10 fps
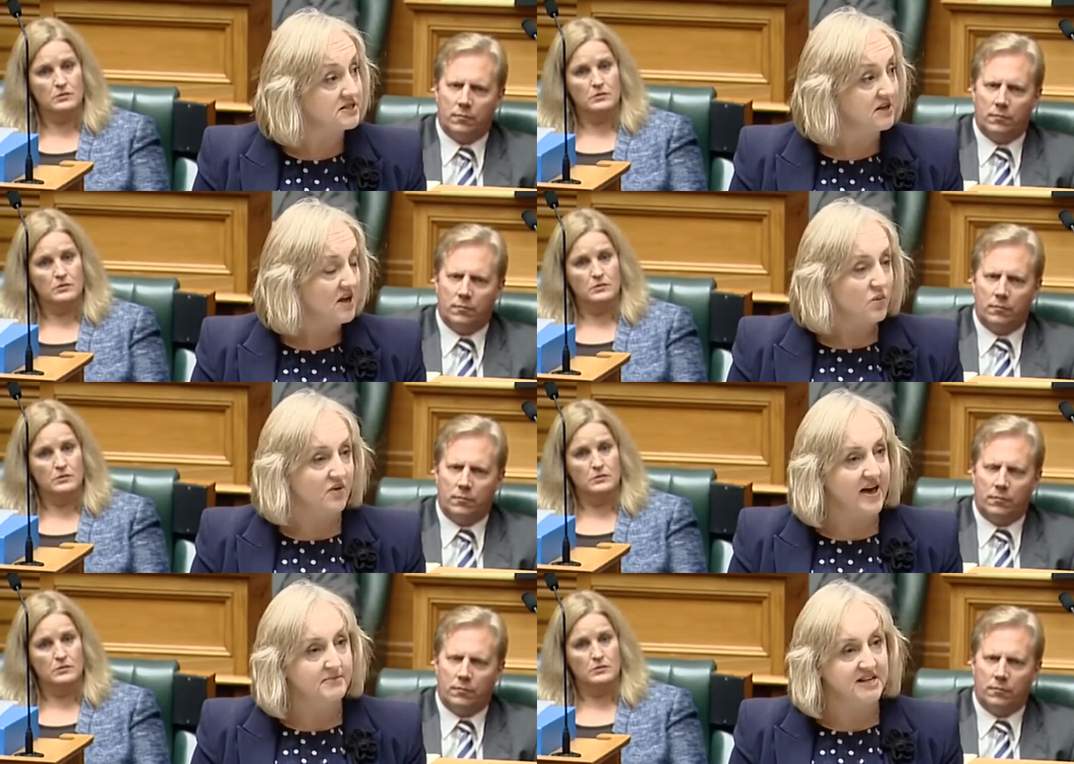Speaker 1: we've
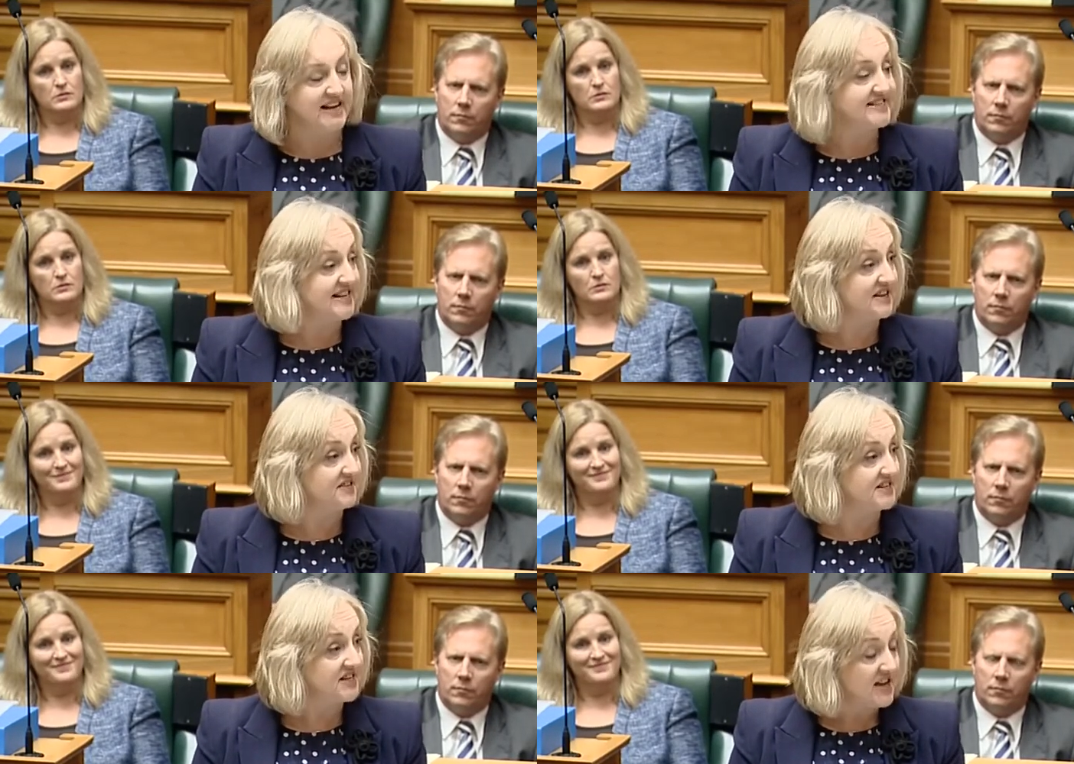actually delivered
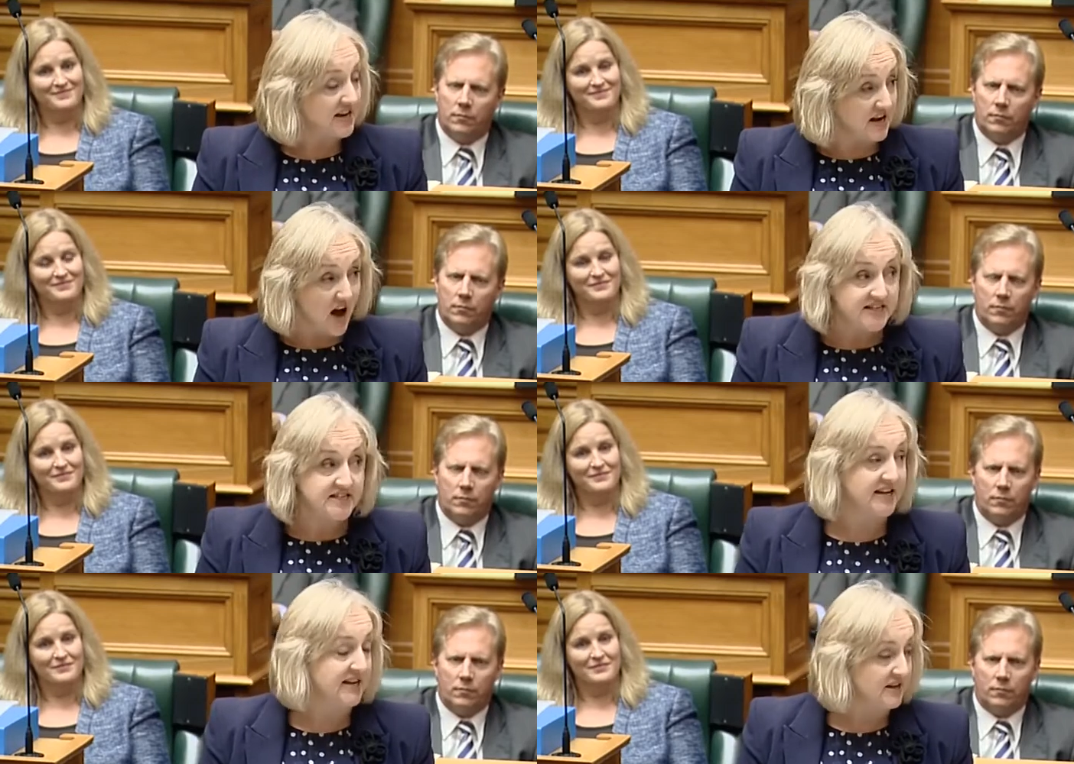
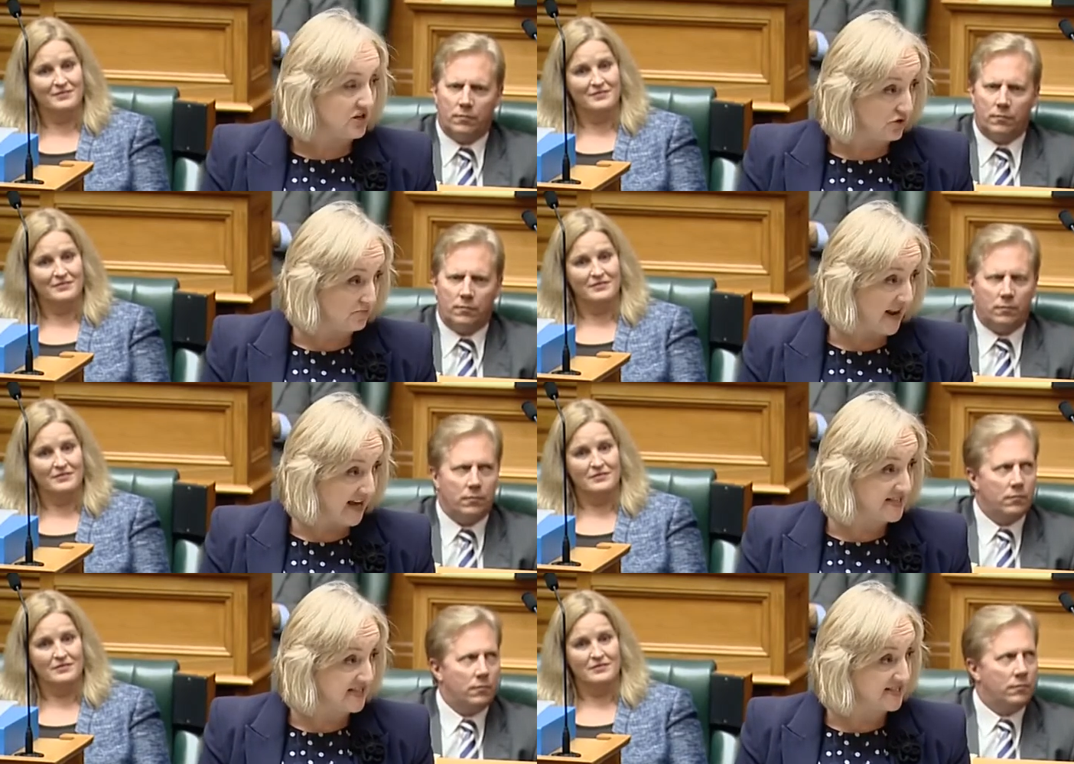90 new
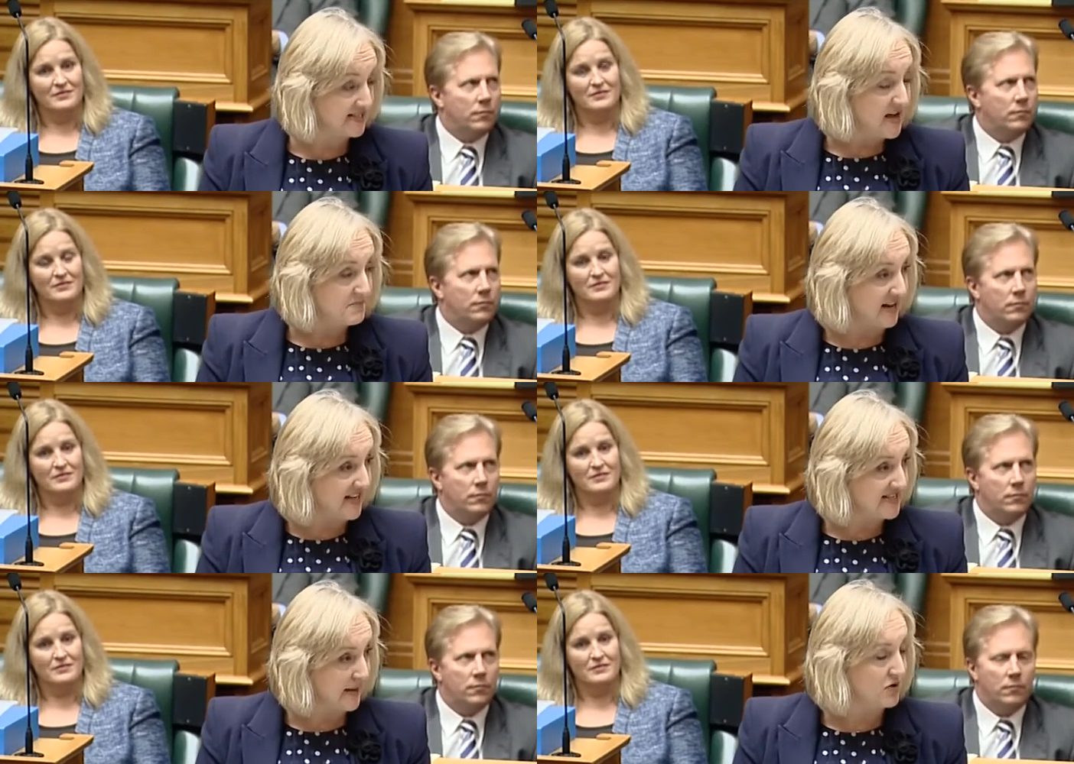places, but as
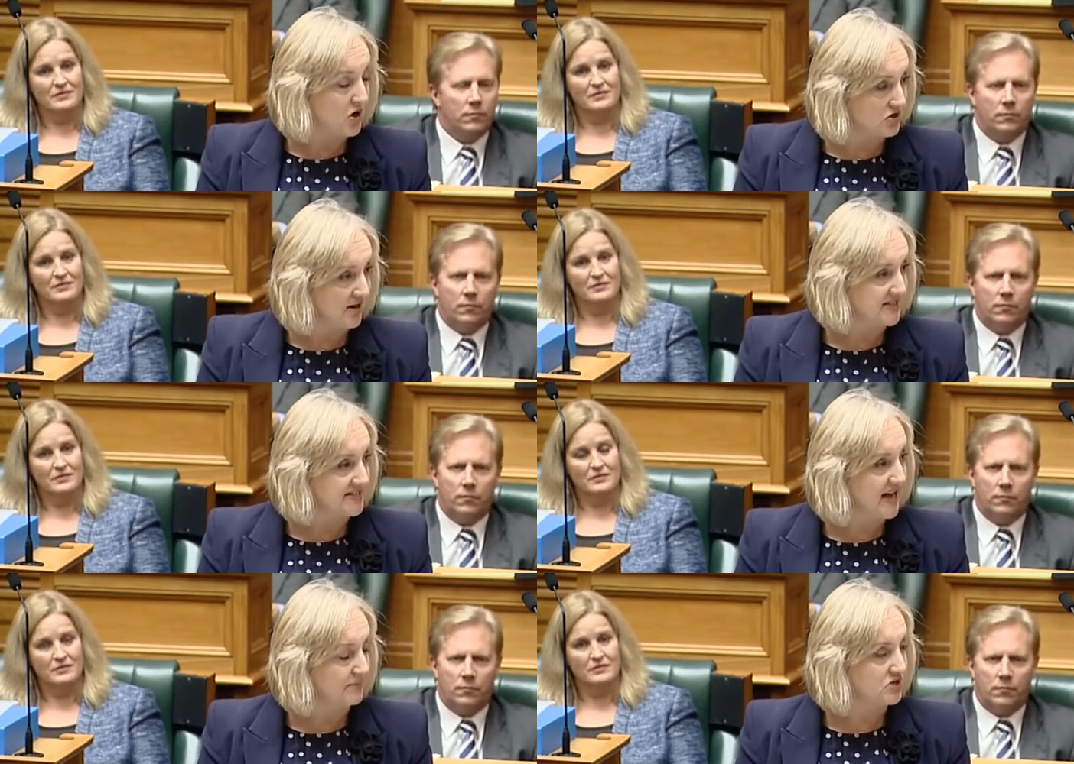some contracts has
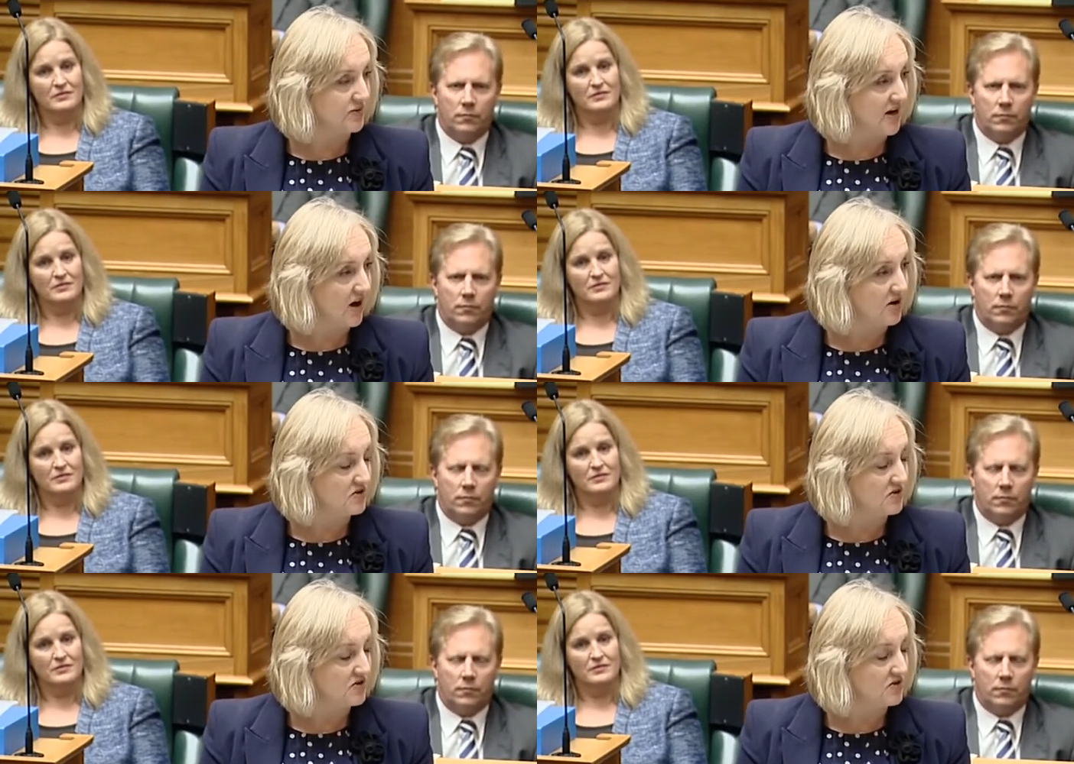come to a close,